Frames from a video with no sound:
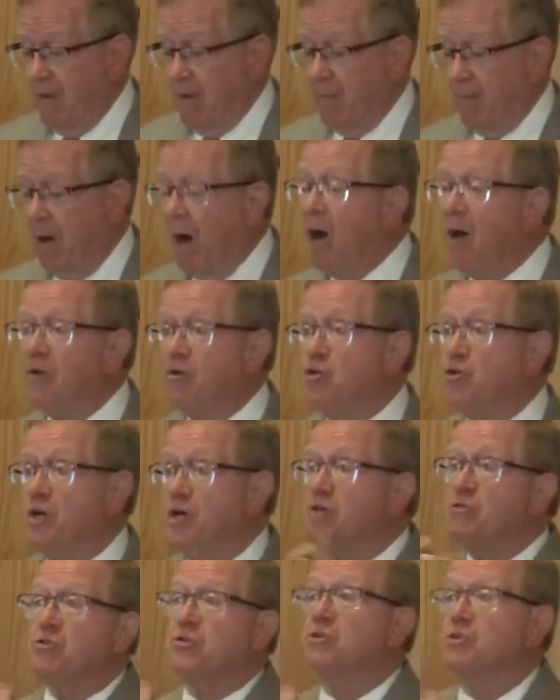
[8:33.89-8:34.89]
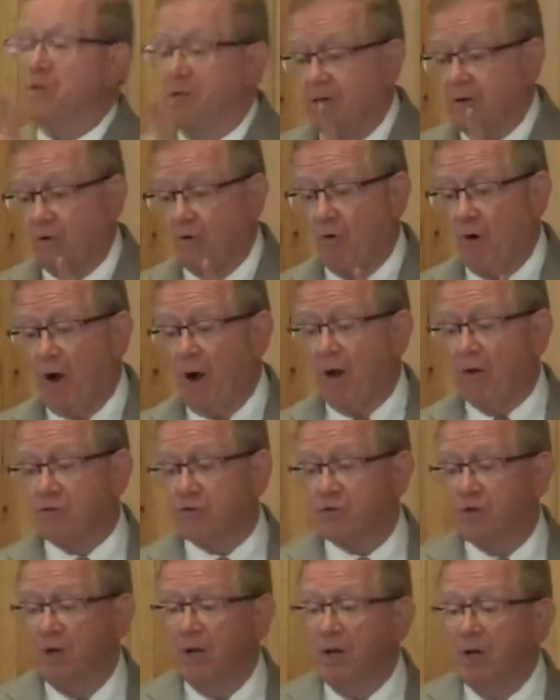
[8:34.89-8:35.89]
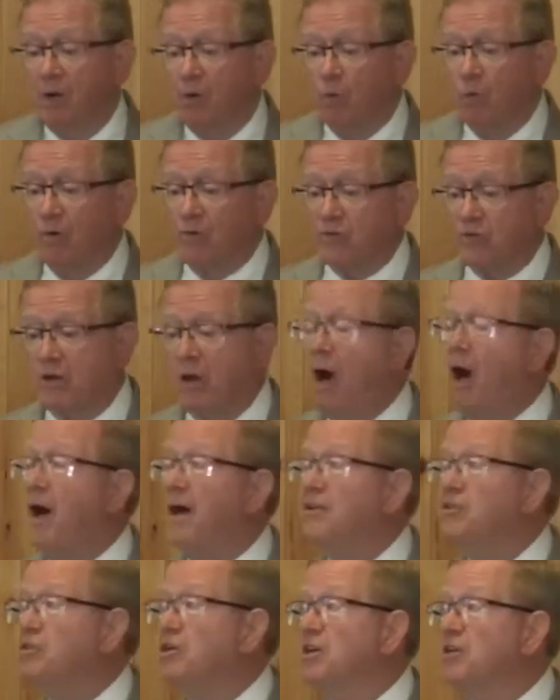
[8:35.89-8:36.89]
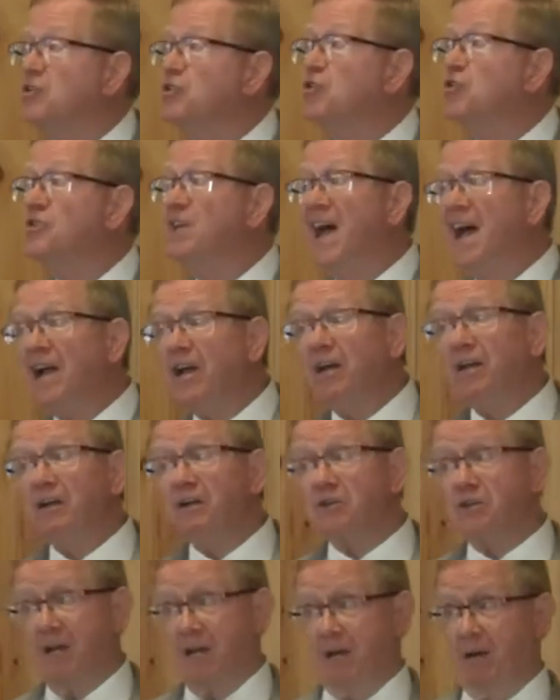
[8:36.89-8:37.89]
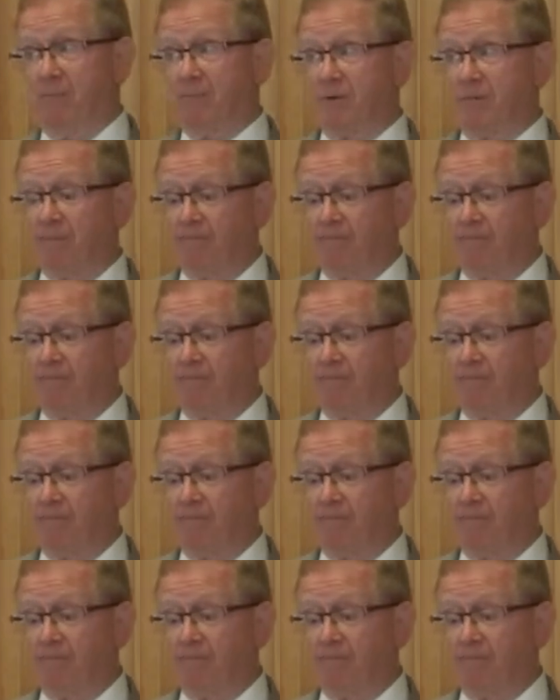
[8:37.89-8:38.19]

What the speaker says: But Jesus and the cross was God's second attempt